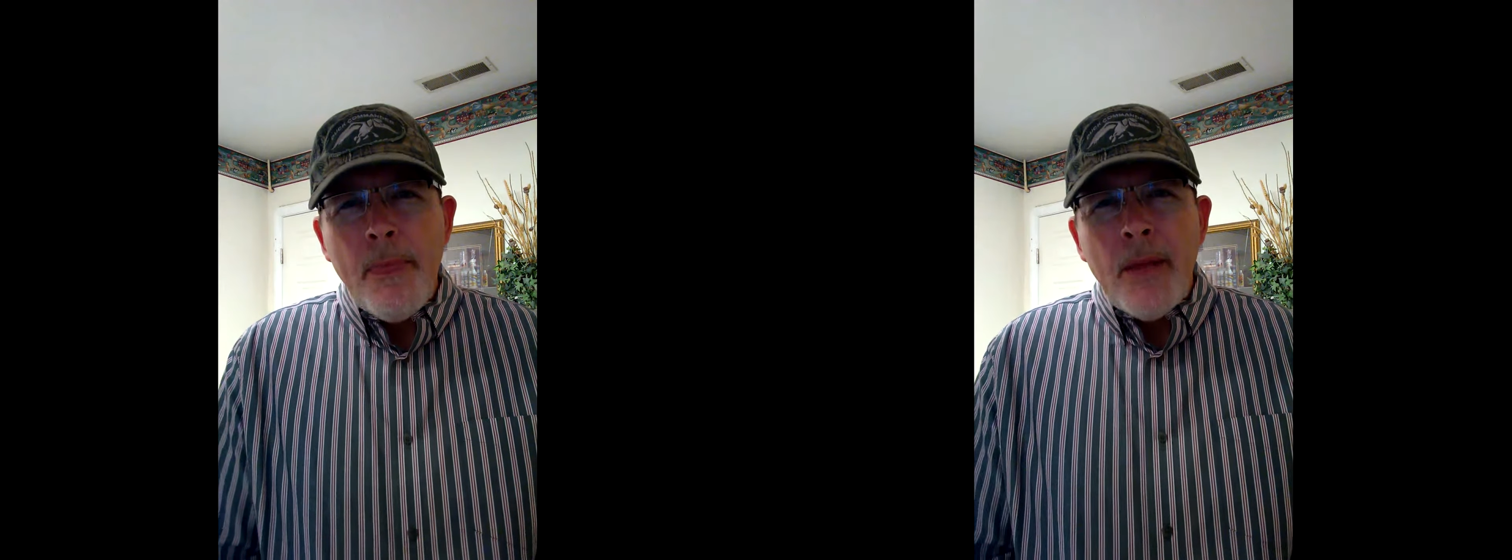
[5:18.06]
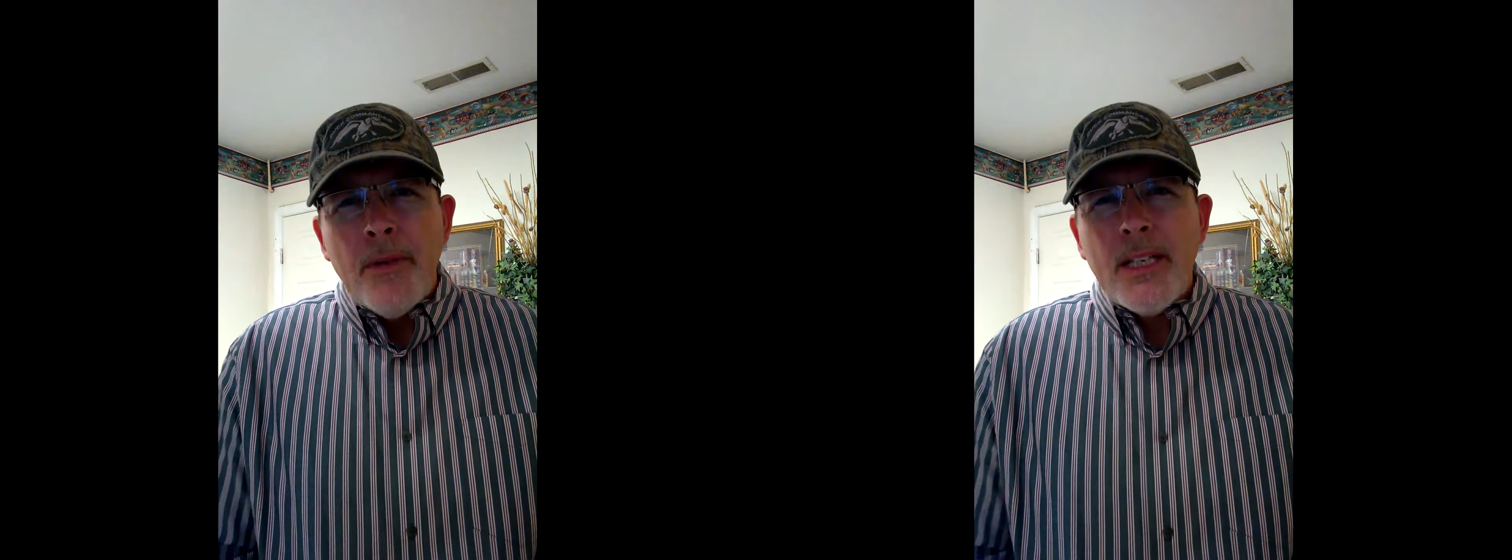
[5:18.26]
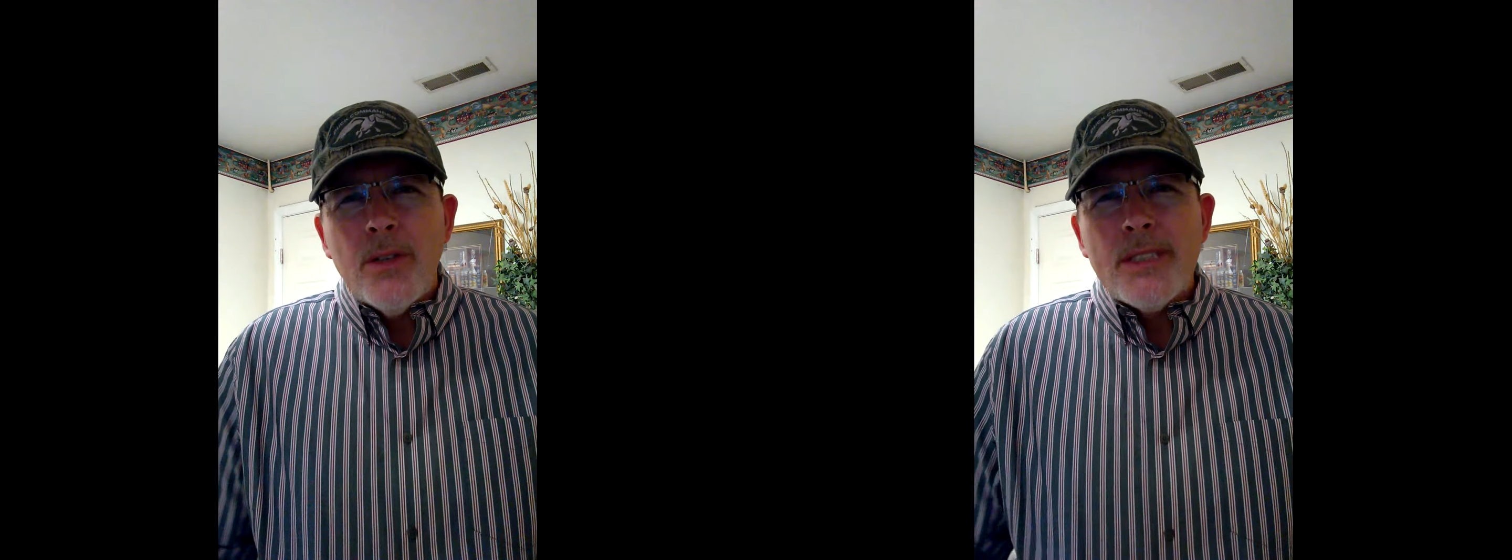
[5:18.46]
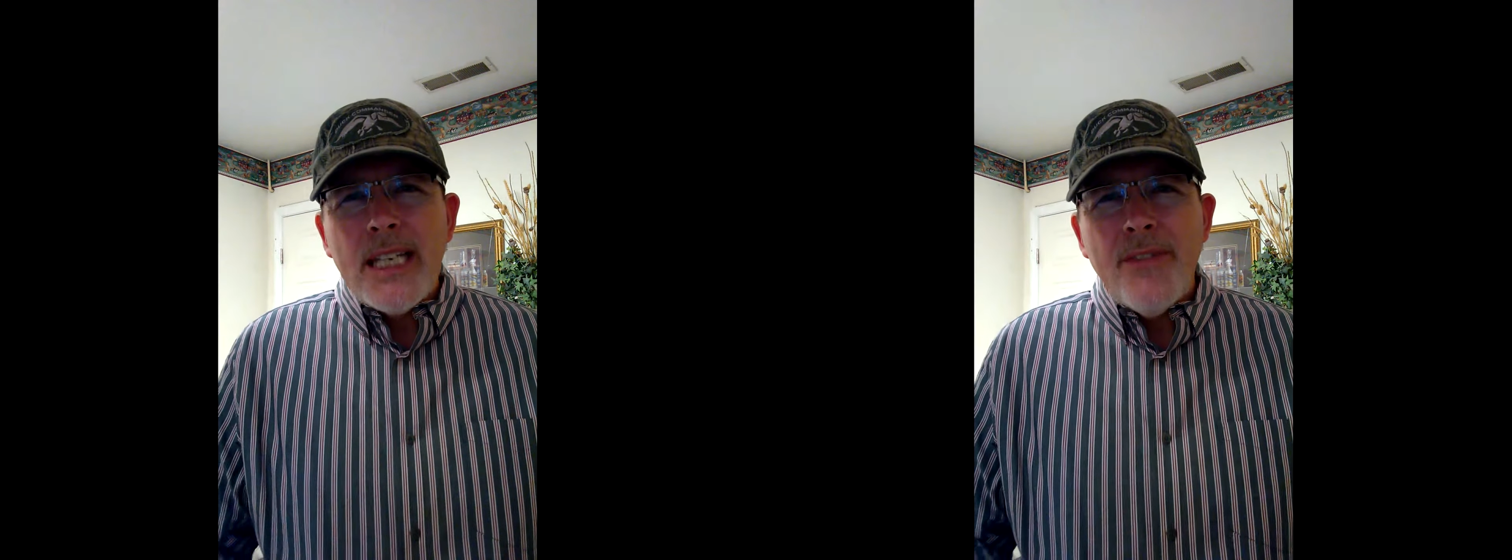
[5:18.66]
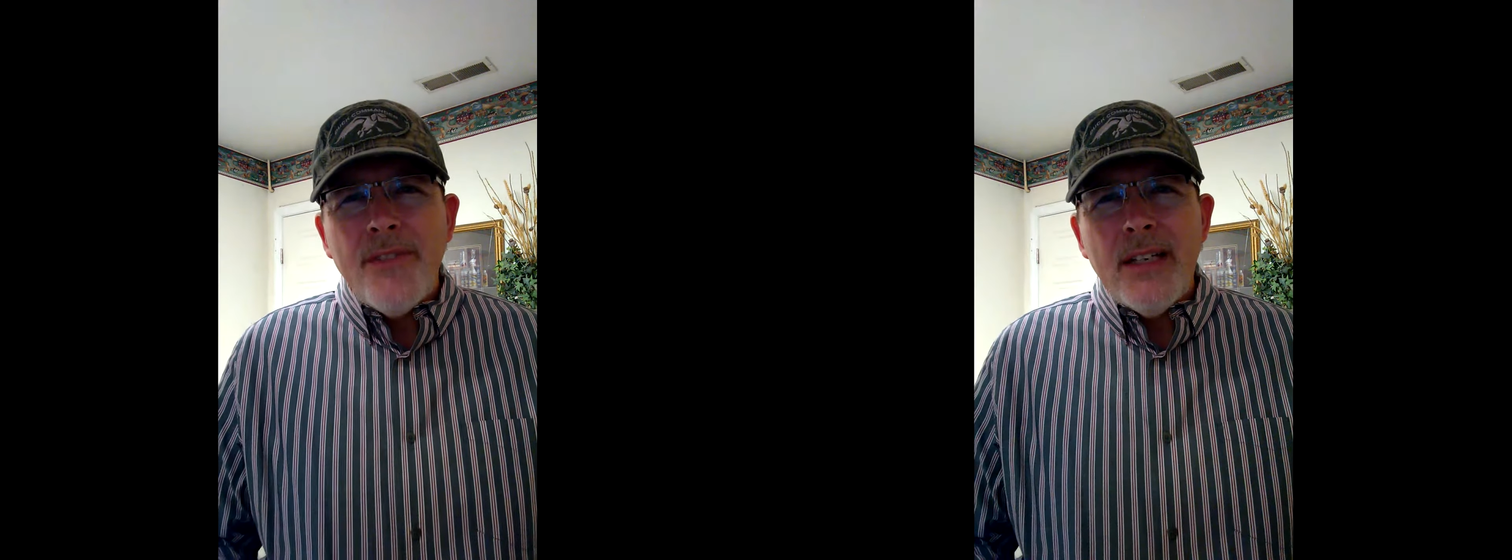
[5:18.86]
Because
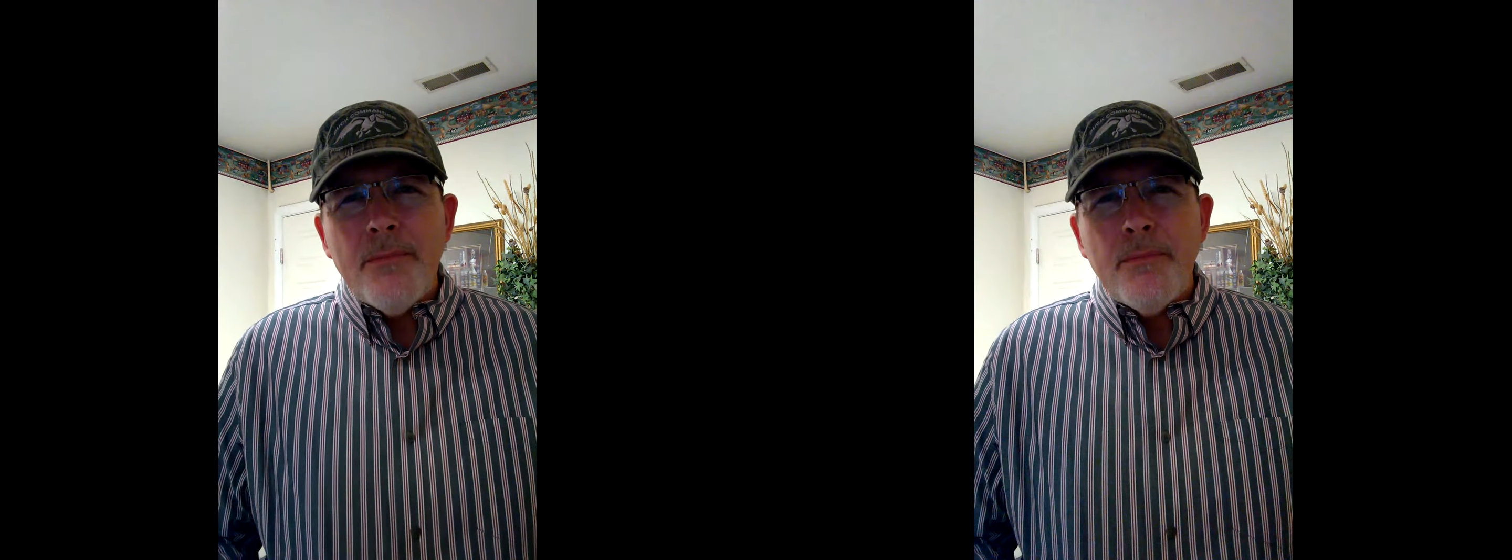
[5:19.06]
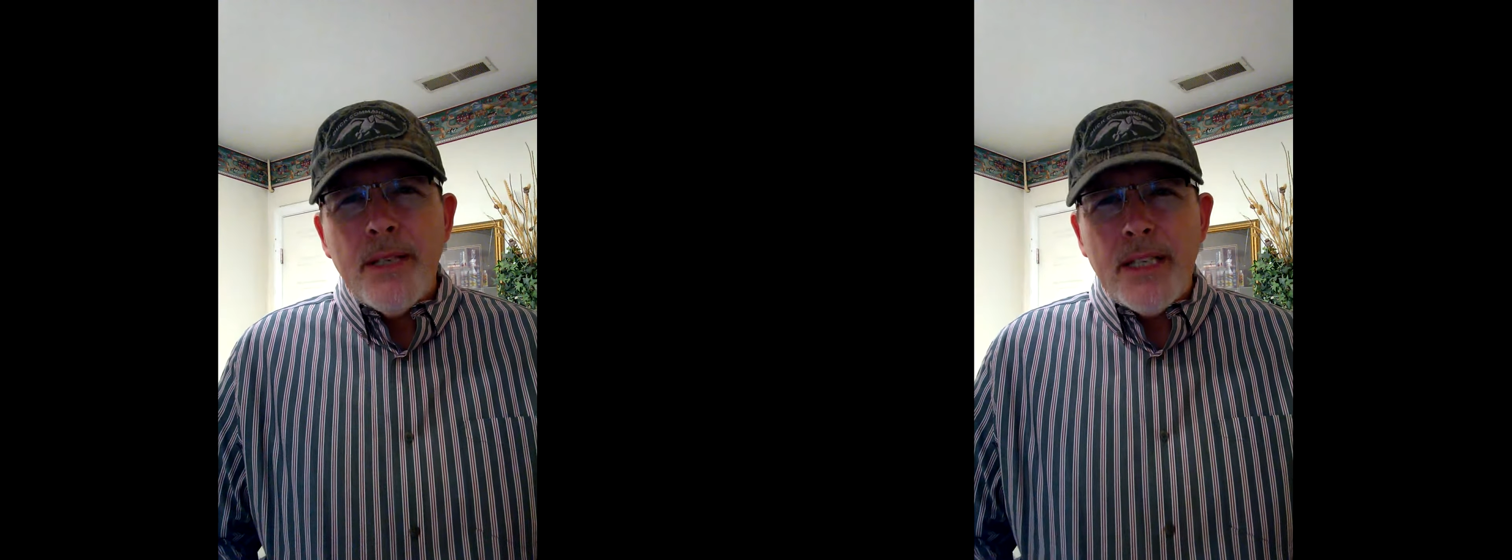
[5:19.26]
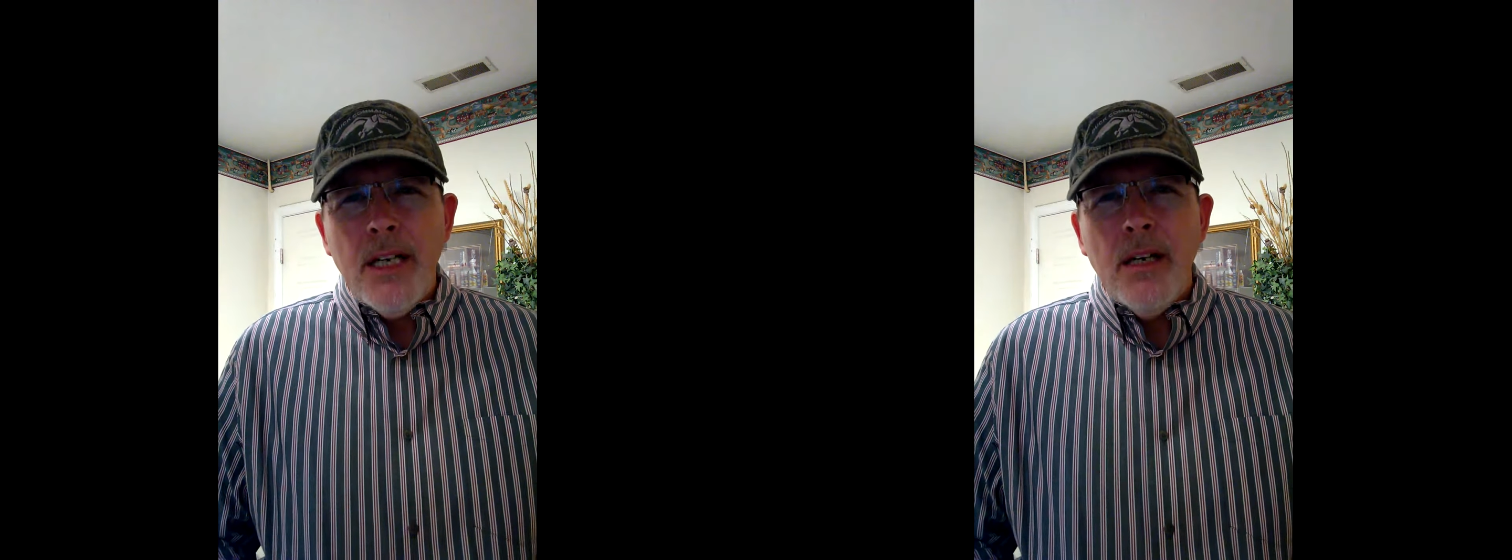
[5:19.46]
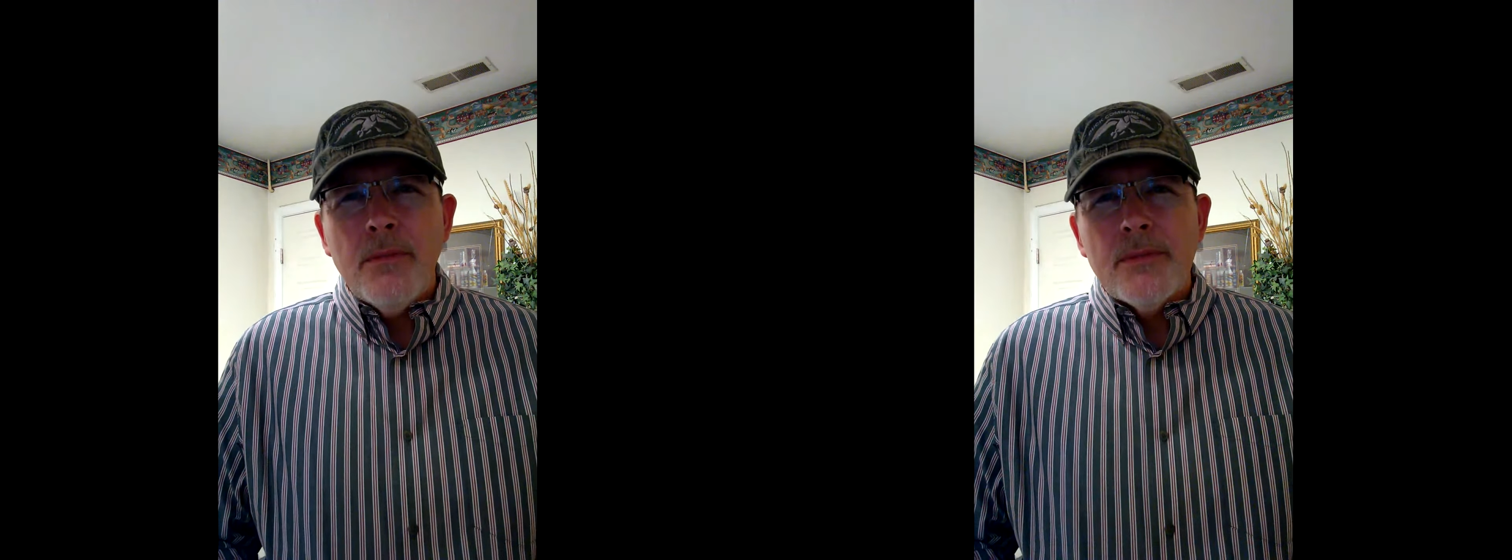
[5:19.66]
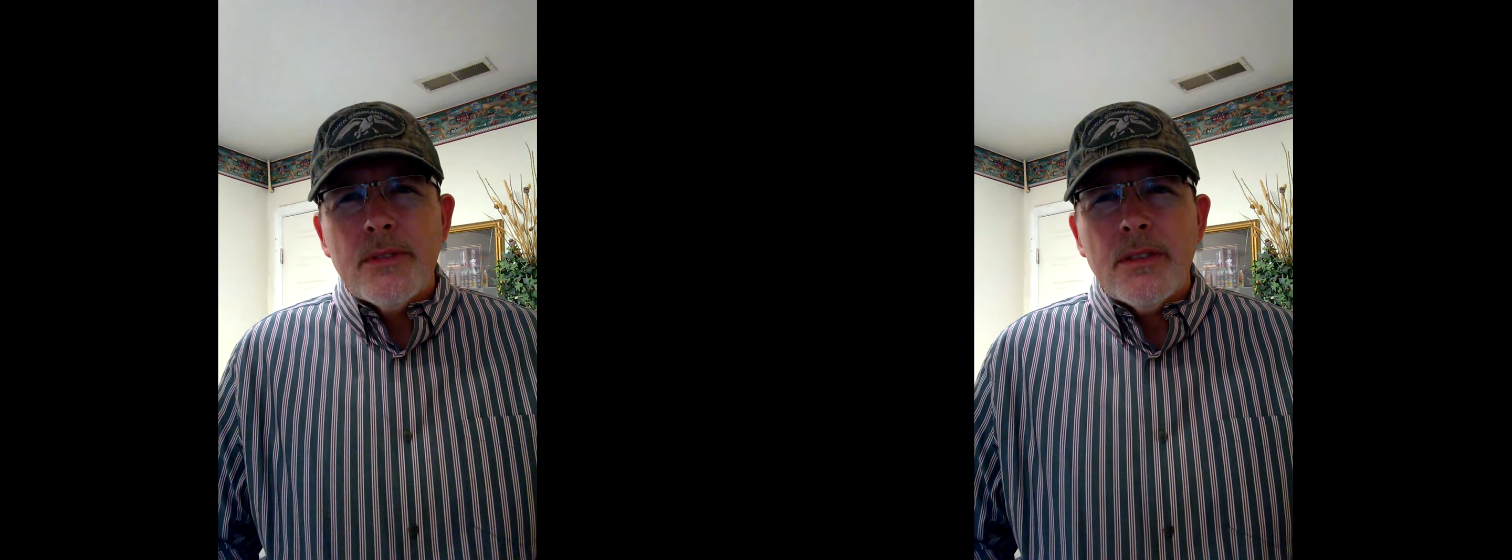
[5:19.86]
if it
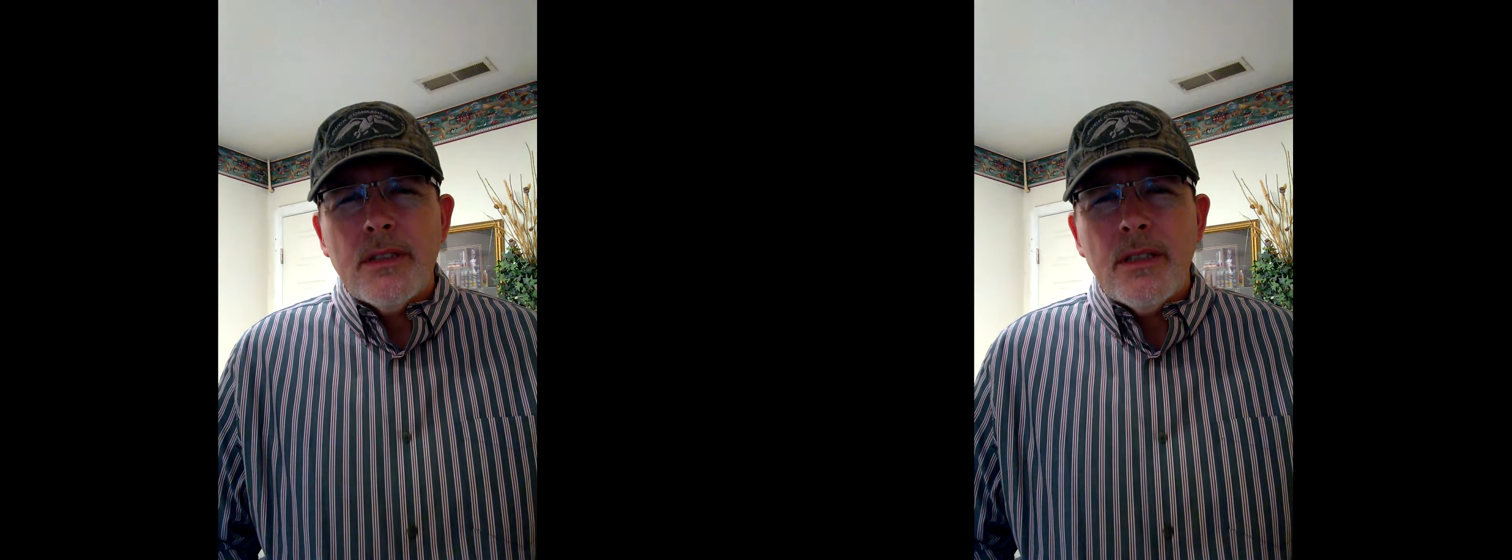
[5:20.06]
becomes,